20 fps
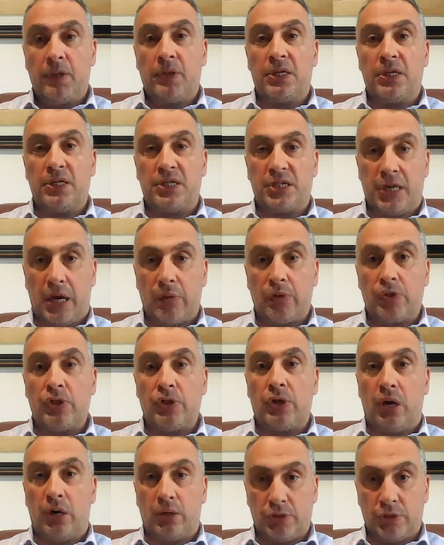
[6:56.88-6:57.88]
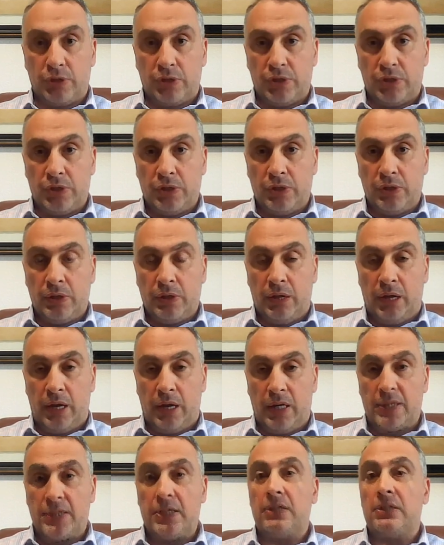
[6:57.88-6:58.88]
the South Caucasus
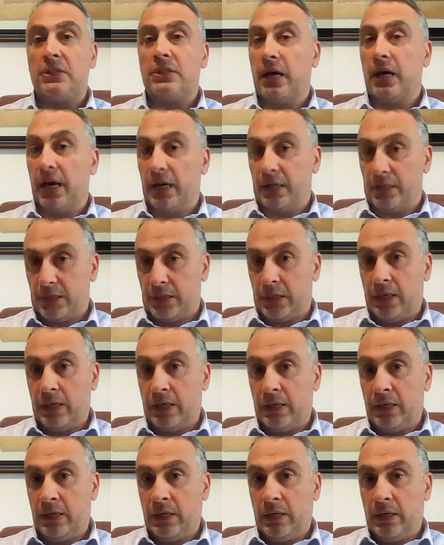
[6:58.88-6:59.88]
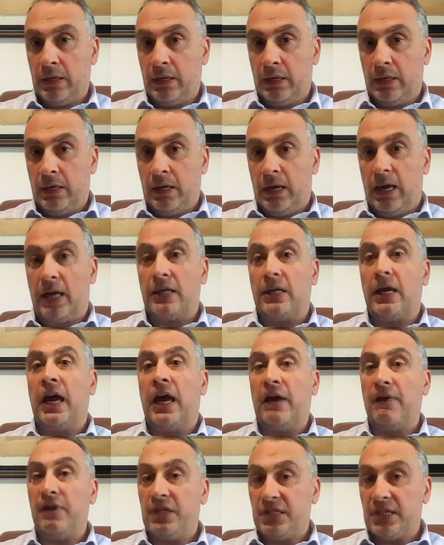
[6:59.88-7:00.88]
in its entirety. And
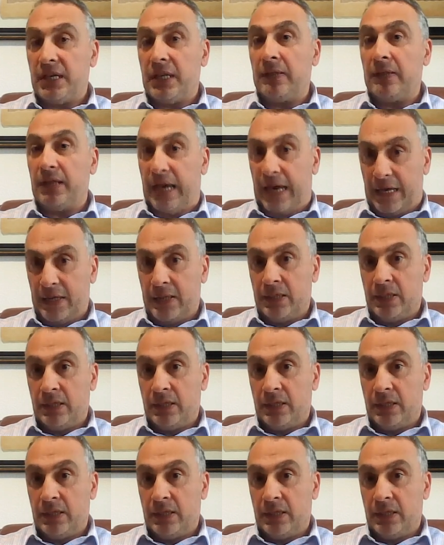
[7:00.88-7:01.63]
having said that,